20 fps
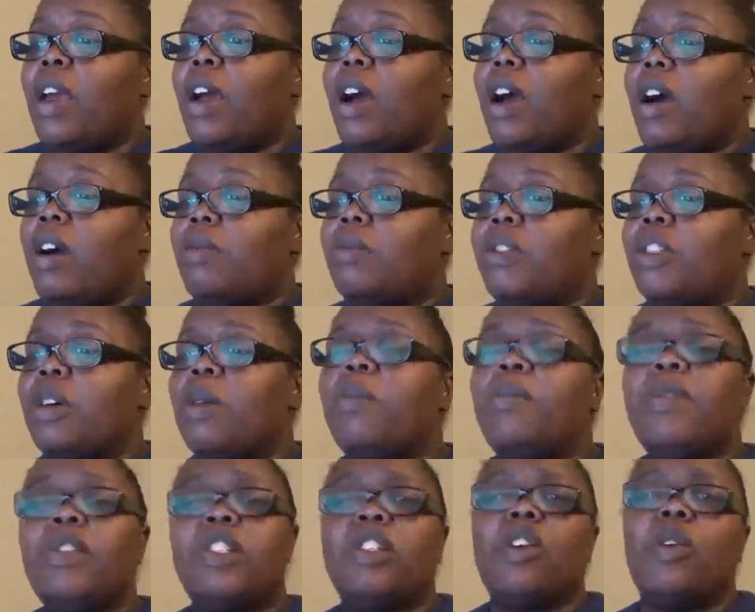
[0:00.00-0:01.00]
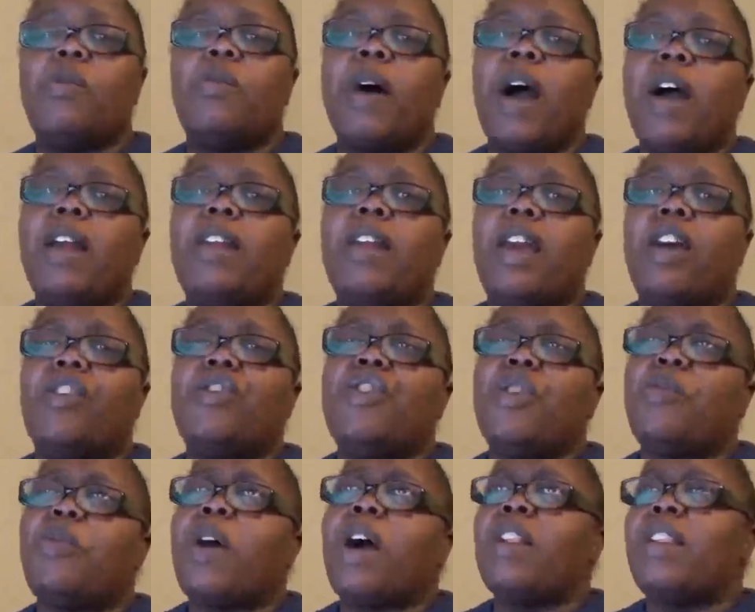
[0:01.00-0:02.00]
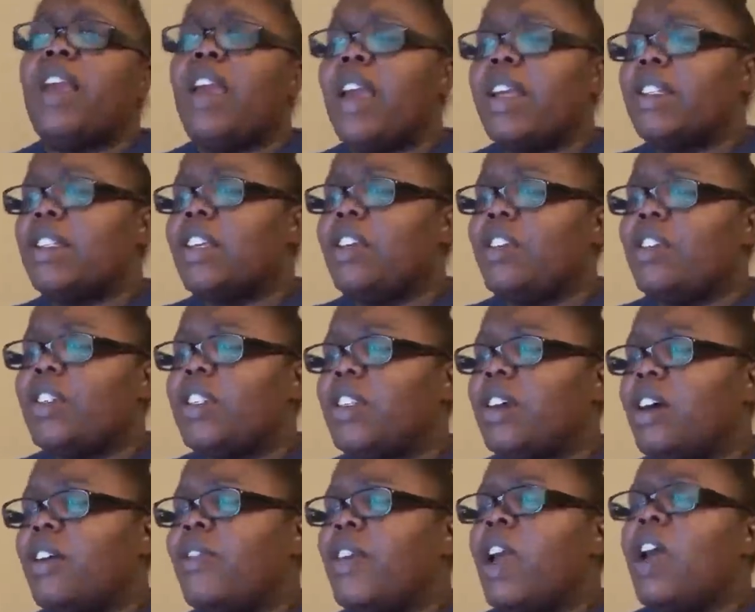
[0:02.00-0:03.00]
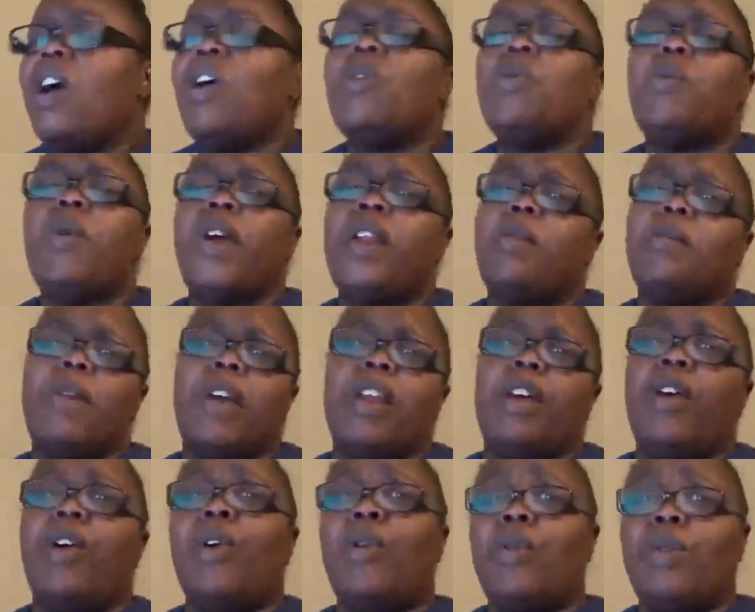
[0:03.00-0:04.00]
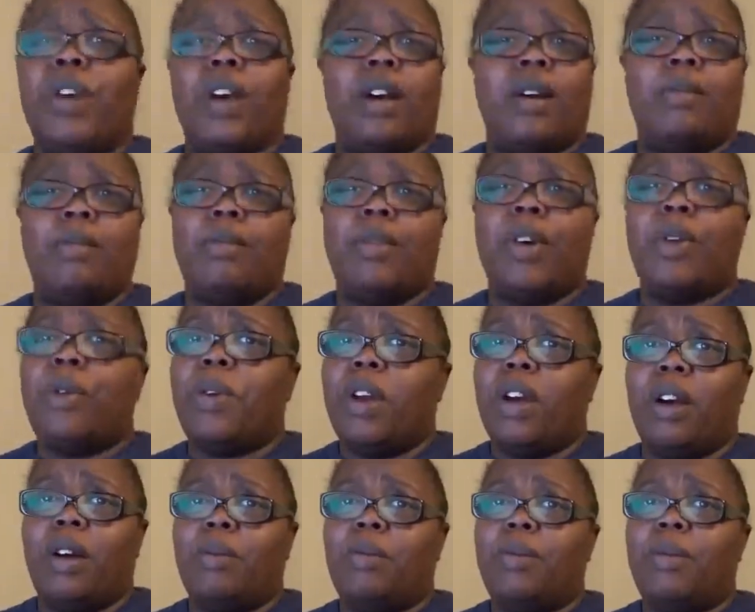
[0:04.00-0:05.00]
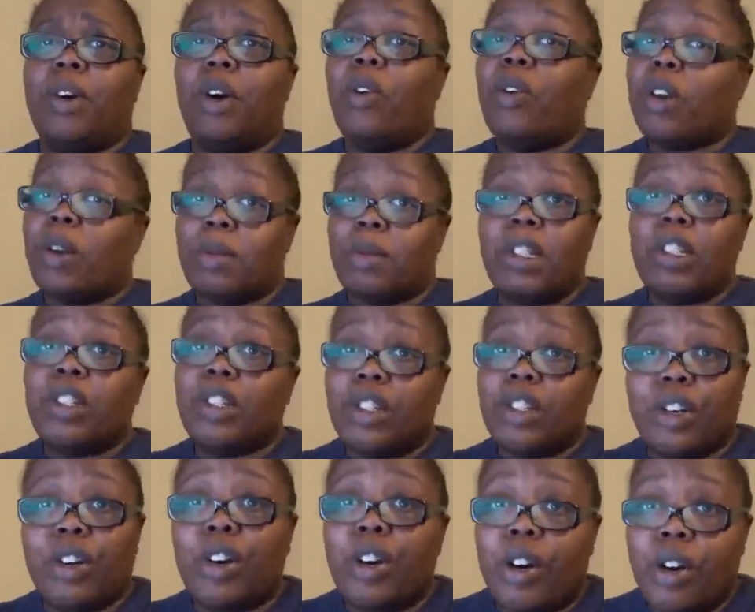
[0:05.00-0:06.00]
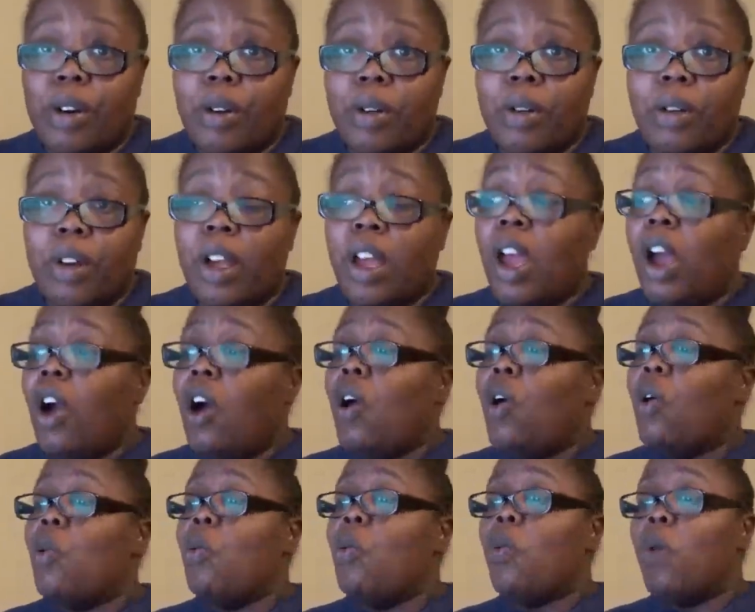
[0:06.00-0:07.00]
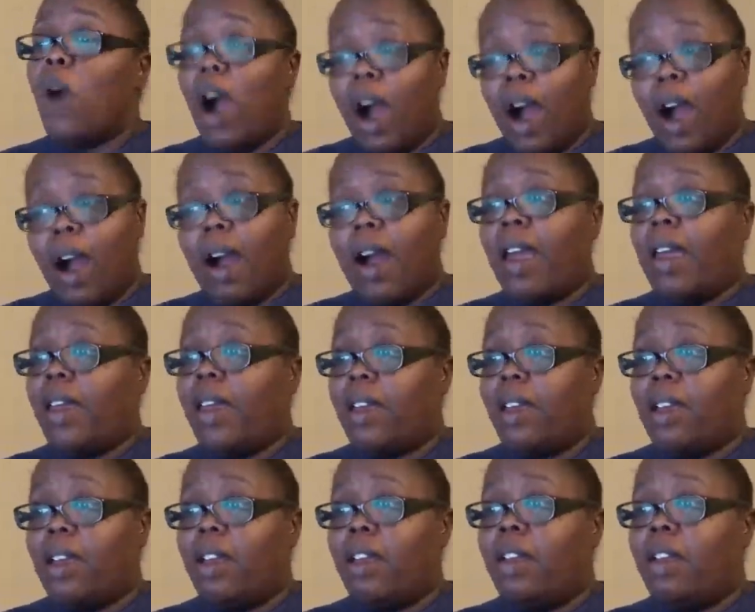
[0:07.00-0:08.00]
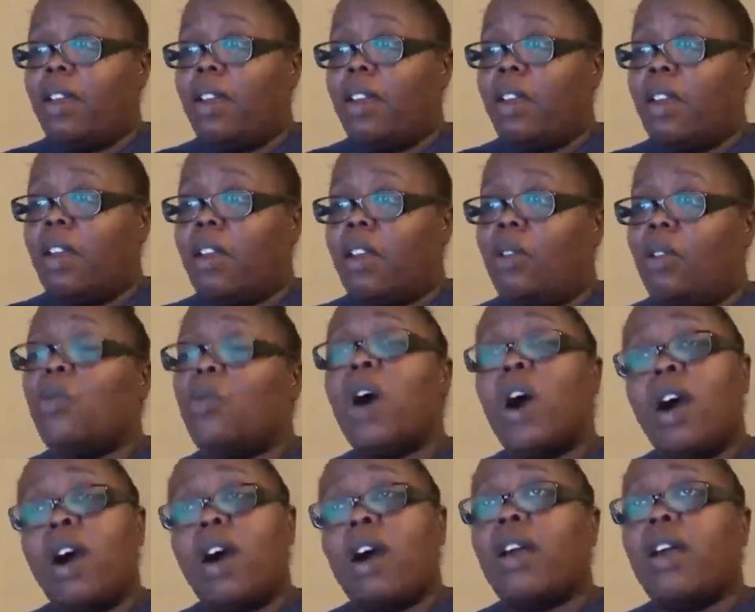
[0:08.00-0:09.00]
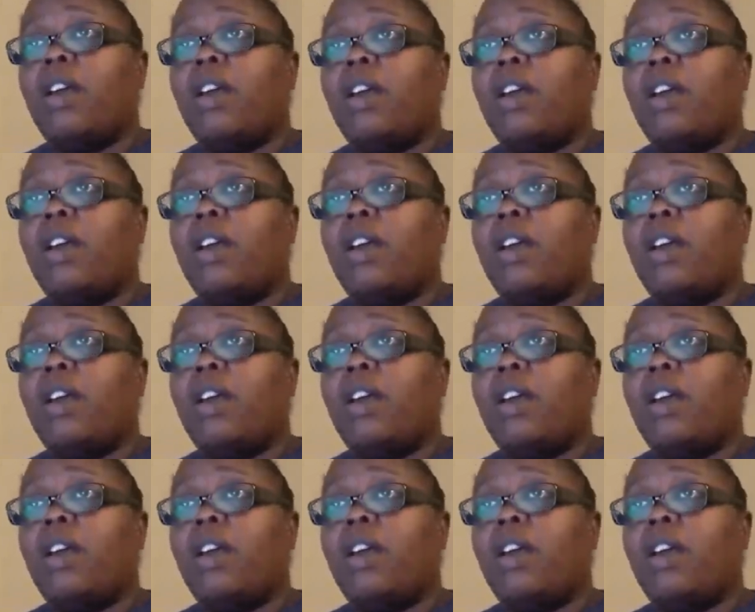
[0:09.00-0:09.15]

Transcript: So by now you're probably asking yourself, wait a minute, hold up, sister girl. Why, why